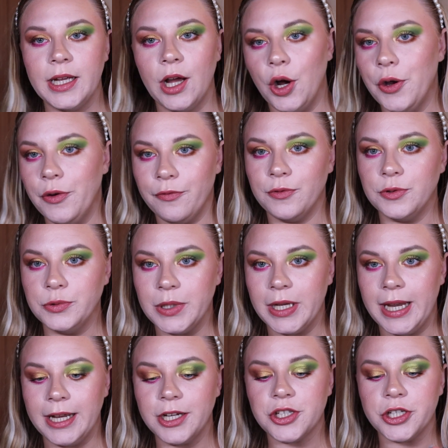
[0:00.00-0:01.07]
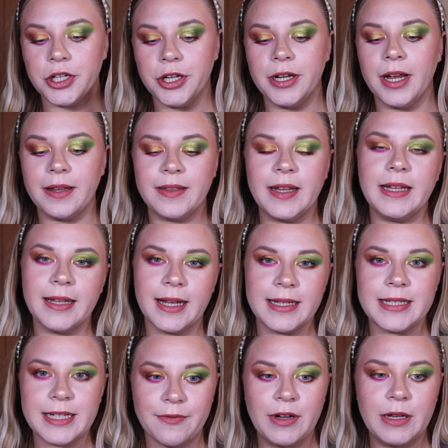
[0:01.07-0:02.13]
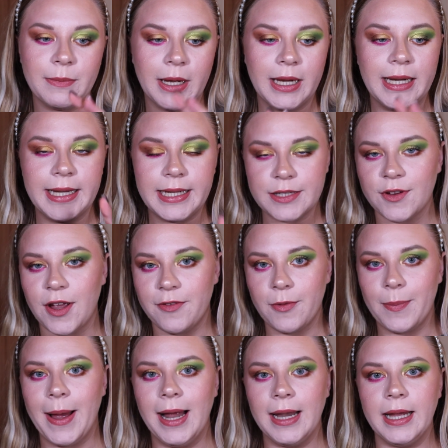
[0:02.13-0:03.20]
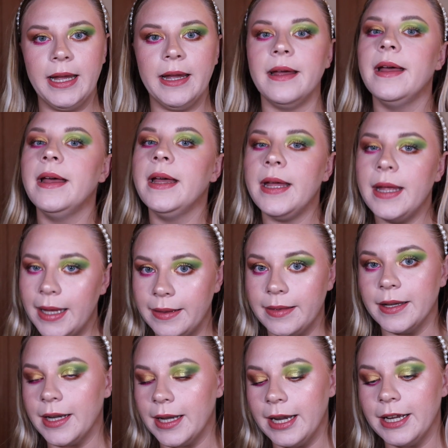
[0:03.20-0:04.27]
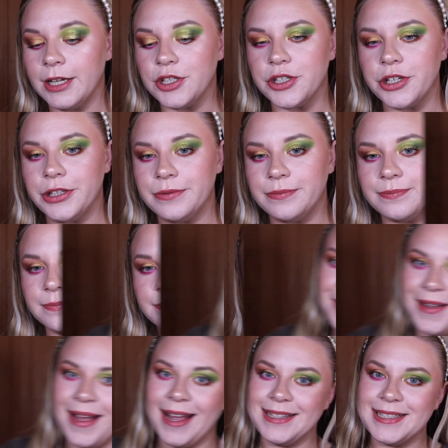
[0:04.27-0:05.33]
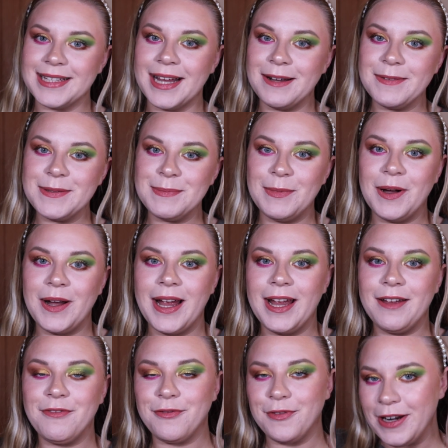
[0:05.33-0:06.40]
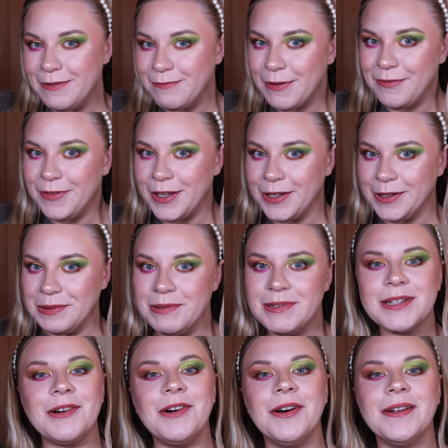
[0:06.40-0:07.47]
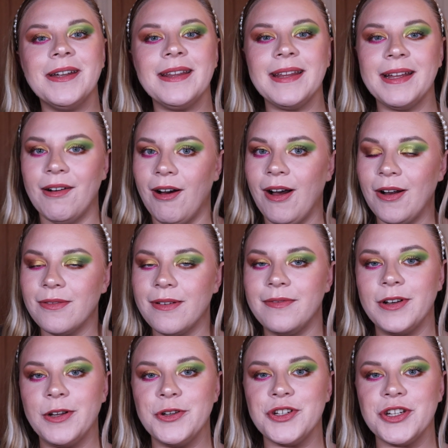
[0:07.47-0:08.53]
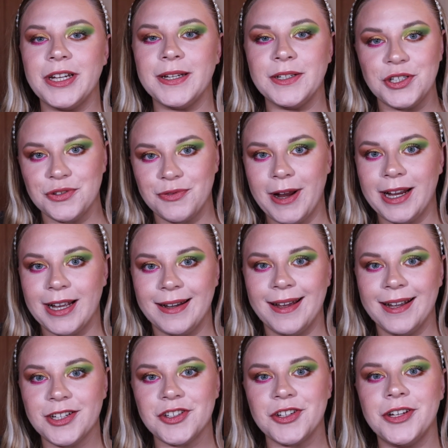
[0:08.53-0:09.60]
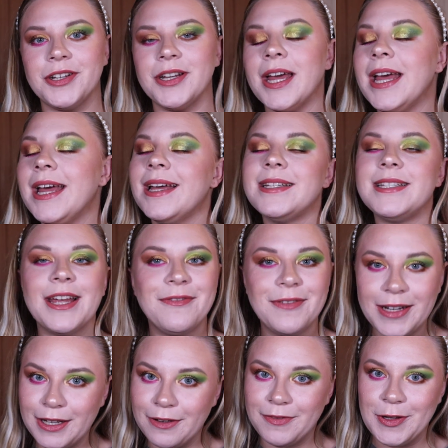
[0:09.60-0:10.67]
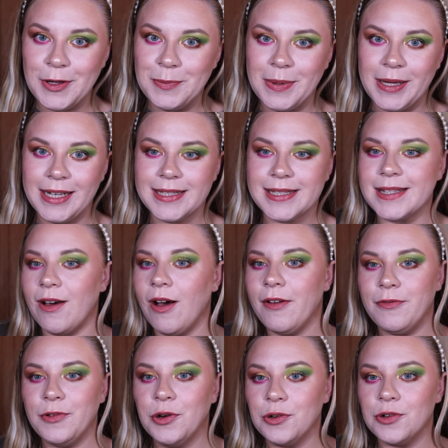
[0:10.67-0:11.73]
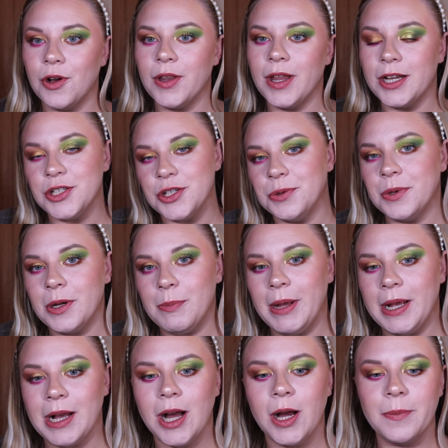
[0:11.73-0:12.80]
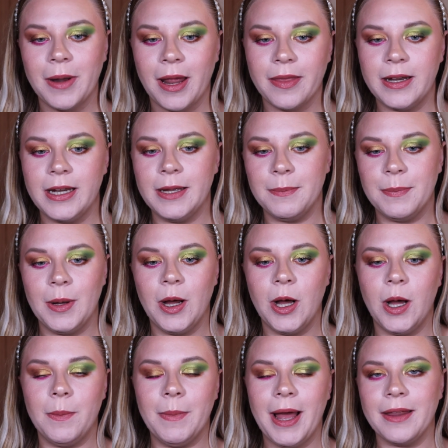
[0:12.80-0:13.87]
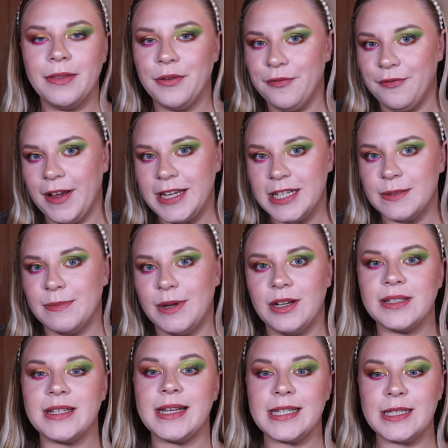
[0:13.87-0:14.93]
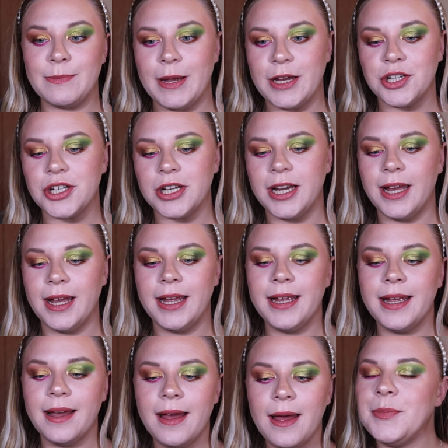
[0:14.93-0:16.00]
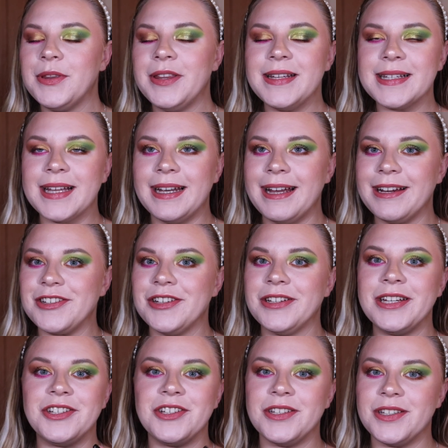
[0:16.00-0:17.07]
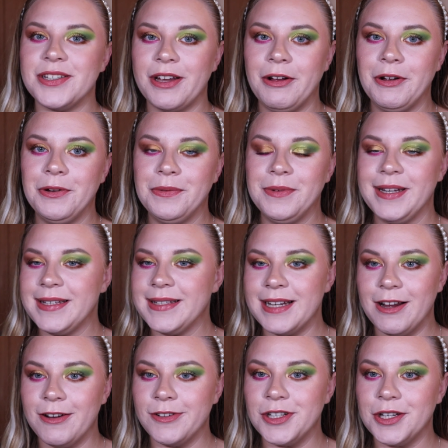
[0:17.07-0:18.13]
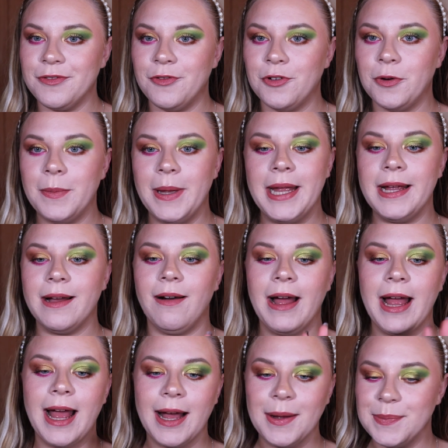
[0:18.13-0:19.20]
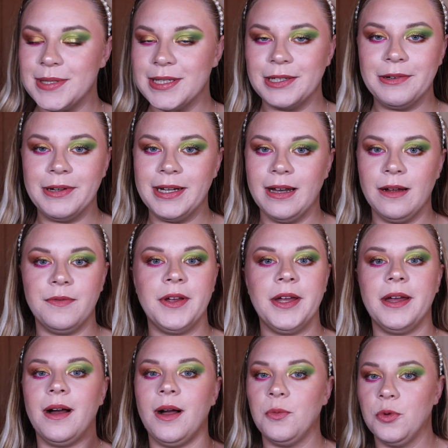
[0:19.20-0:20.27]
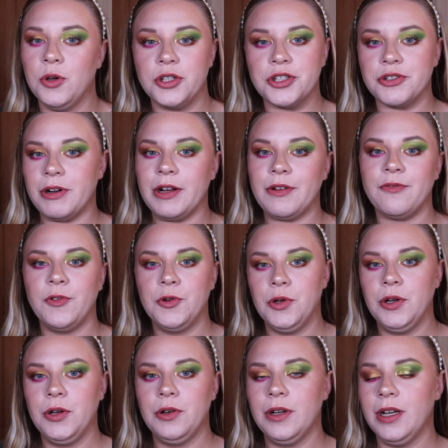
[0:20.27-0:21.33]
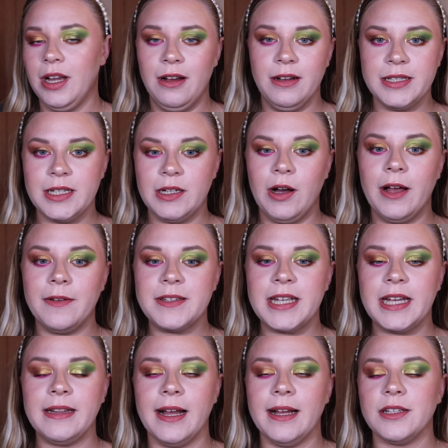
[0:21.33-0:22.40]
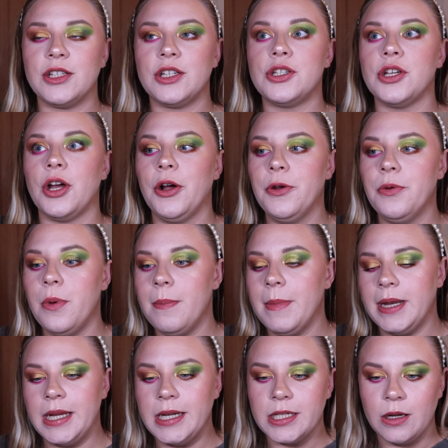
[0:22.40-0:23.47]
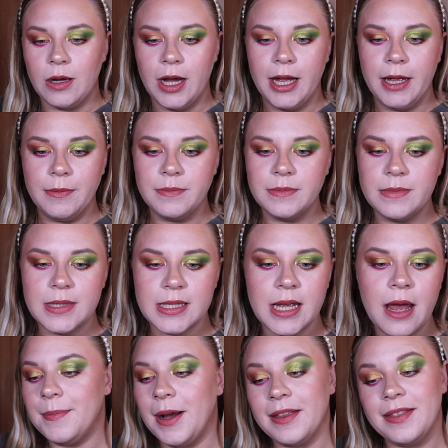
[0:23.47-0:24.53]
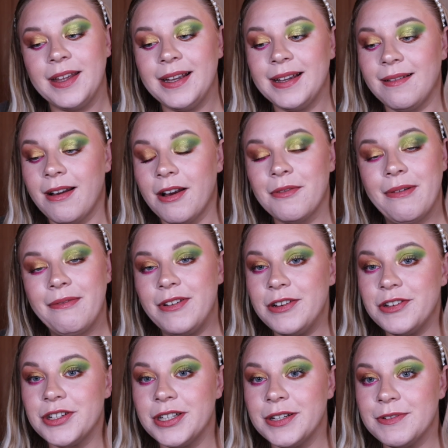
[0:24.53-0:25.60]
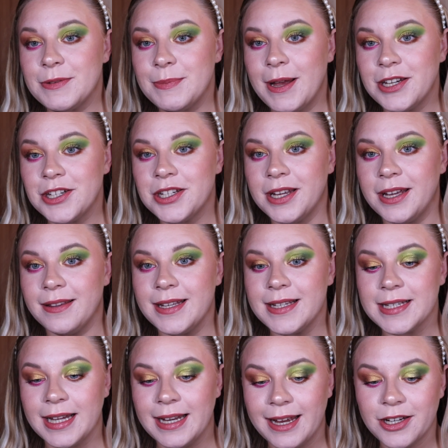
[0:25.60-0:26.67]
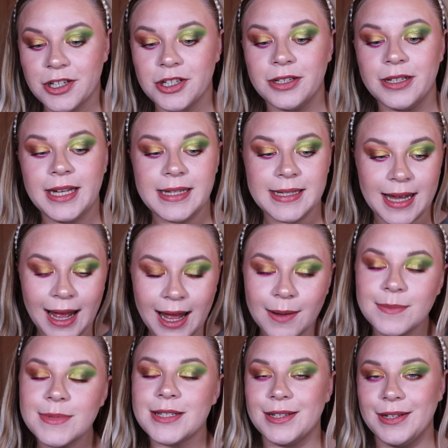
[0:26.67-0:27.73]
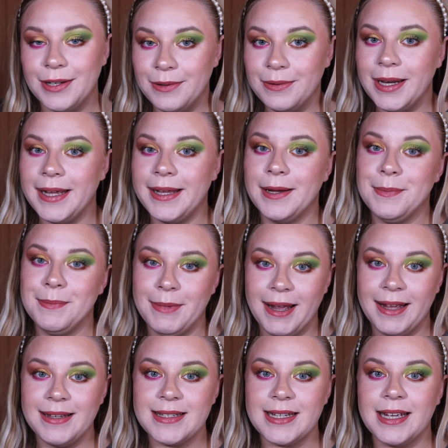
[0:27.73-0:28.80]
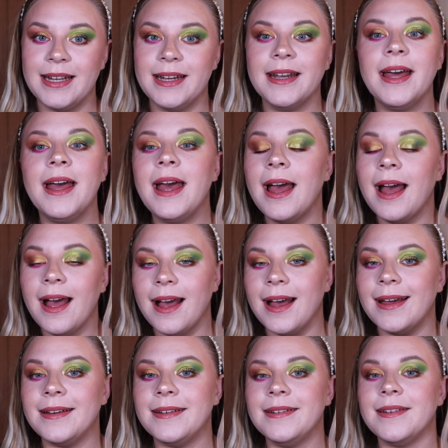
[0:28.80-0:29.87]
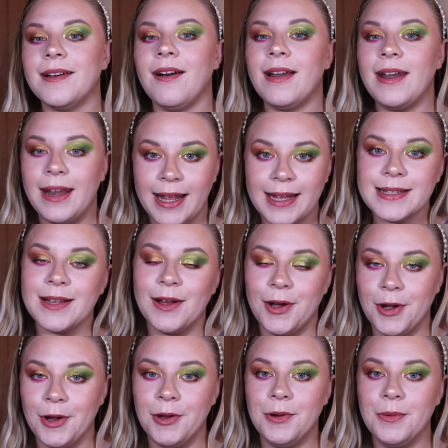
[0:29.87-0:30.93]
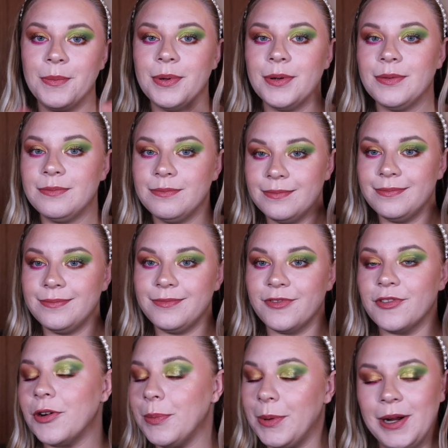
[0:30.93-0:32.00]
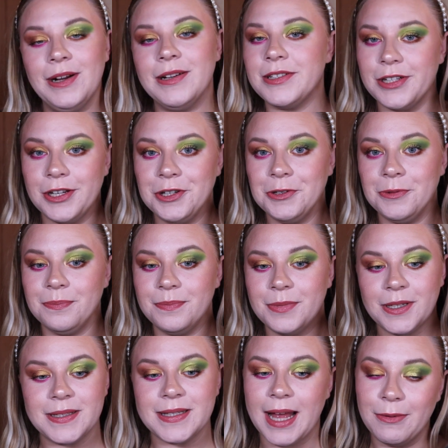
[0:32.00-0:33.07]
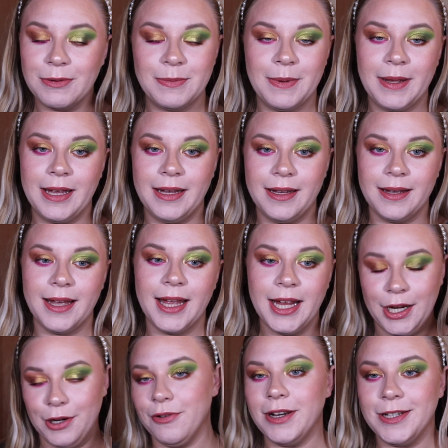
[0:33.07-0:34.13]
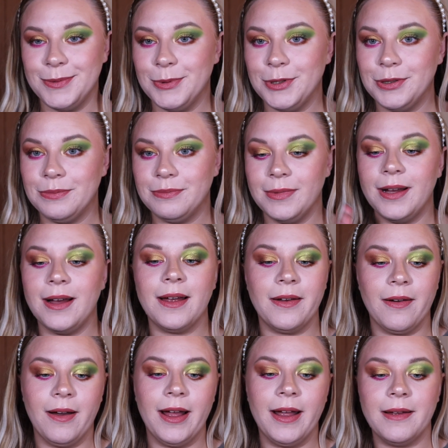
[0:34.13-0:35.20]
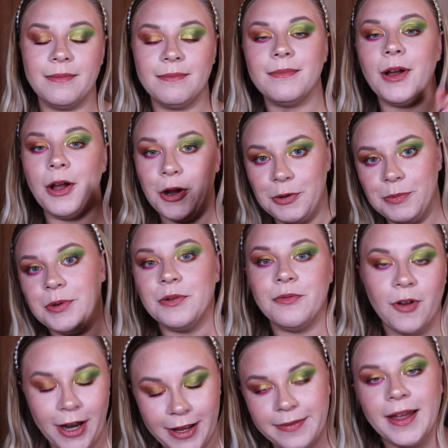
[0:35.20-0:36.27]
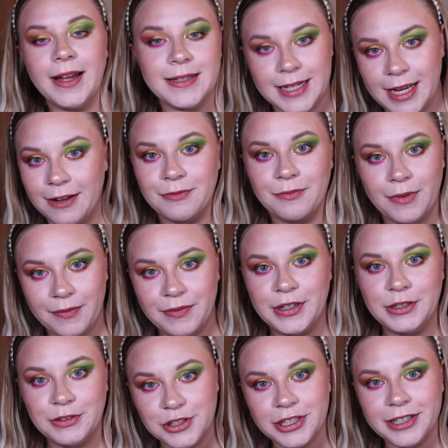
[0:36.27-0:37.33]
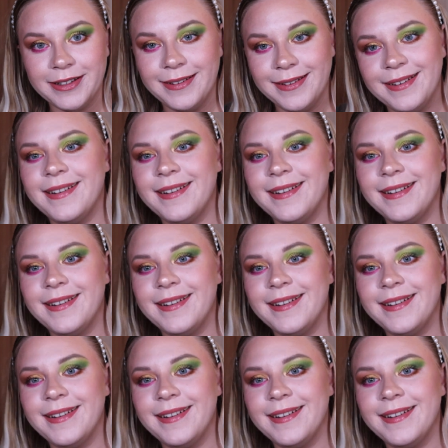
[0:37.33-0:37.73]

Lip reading: the overall collection, I think that is definitely my least favourite palette in the collection. Okay, so that was my three reviews on the I Heart Revolution and Shrek collection. Definitely a few bits that I've not got that I do want to pick up, like the lip balm and the face mask especially. But this collection is just so nostalgic for me. I absolutely love it. I watched Shrek 4 last night. I've seen that so many times. But I think I Heart Revolution have smashed it. This collection is absolutely amazing. And let's hope for a part two, because that would be incredible. And I hope you're writing that down, Revolution.